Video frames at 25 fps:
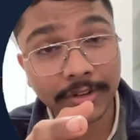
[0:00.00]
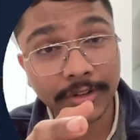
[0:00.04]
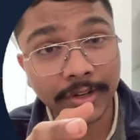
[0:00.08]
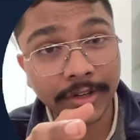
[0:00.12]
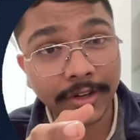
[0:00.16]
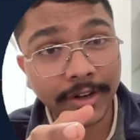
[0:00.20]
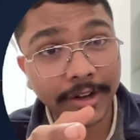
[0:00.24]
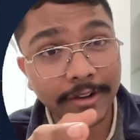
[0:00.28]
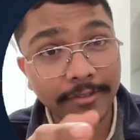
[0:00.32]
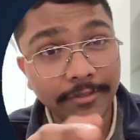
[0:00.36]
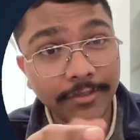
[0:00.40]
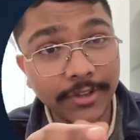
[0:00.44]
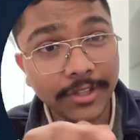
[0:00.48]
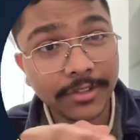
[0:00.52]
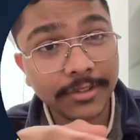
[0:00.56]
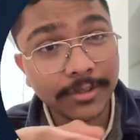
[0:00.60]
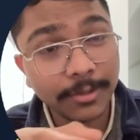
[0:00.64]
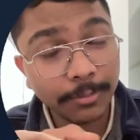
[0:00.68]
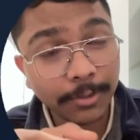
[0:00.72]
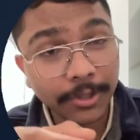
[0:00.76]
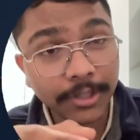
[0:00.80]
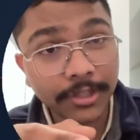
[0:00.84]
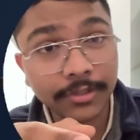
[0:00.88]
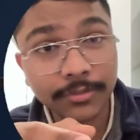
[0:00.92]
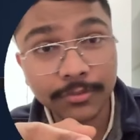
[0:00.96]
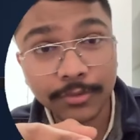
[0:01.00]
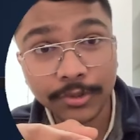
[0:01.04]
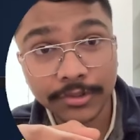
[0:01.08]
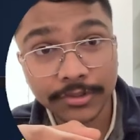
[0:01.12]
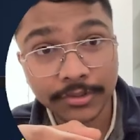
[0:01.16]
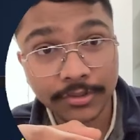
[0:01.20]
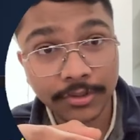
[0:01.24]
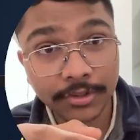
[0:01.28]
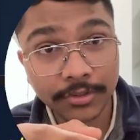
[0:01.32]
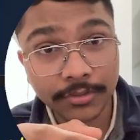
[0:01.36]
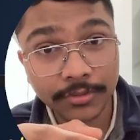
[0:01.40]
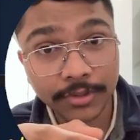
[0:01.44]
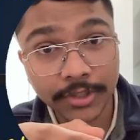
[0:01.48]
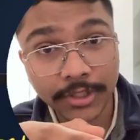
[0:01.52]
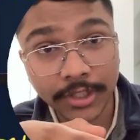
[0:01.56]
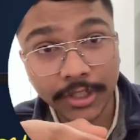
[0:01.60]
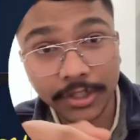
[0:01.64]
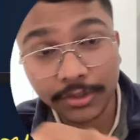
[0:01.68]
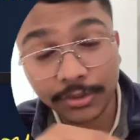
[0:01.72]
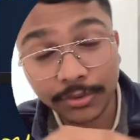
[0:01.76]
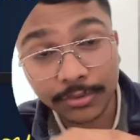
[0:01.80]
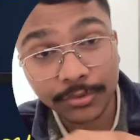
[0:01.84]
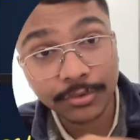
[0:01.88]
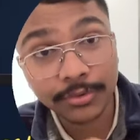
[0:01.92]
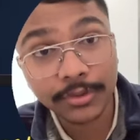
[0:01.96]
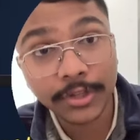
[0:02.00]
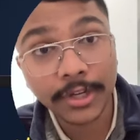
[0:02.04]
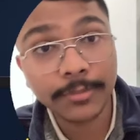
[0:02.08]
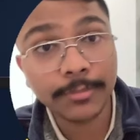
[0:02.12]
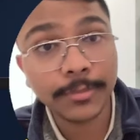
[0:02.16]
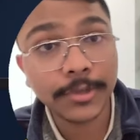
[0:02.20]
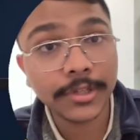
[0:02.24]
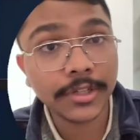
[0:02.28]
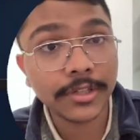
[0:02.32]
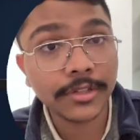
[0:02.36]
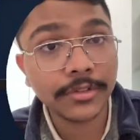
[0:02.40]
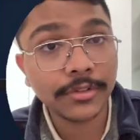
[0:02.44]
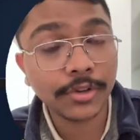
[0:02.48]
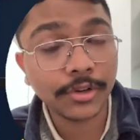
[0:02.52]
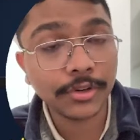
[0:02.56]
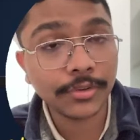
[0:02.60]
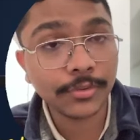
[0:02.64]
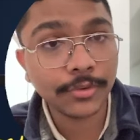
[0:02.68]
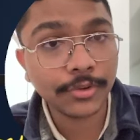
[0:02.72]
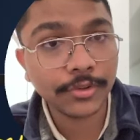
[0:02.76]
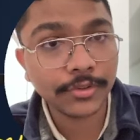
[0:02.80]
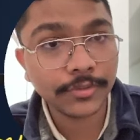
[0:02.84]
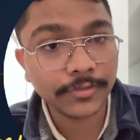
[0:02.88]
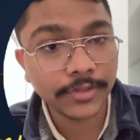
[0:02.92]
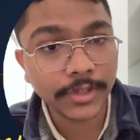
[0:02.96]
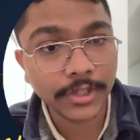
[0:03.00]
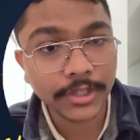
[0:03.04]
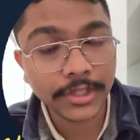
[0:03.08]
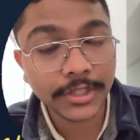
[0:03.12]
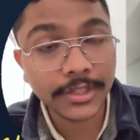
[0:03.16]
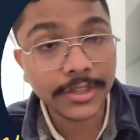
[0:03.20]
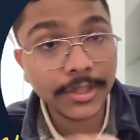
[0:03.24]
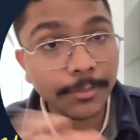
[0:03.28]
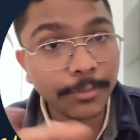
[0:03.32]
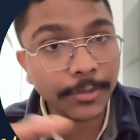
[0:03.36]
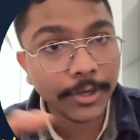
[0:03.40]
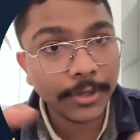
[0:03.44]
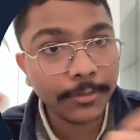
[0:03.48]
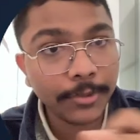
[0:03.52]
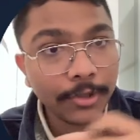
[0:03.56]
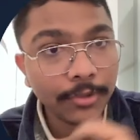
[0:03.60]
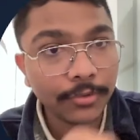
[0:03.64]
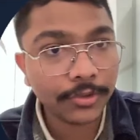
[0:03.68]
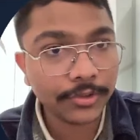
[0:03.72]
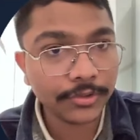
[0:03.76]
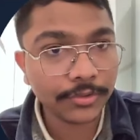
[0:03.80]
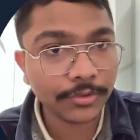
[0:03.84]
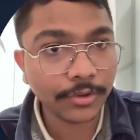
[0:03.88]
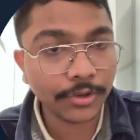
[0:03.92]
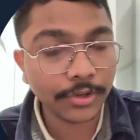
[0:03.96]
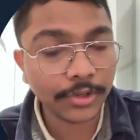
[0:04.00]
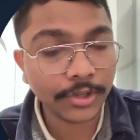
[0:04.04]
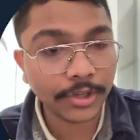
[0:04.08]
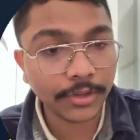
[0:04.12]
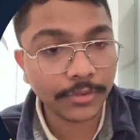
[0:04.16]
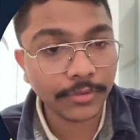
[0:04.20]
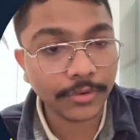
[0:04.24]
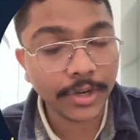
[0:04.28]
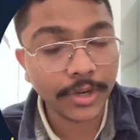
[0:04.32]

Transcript: traffic, the button was not working, due to that button not working, the payment was gone down.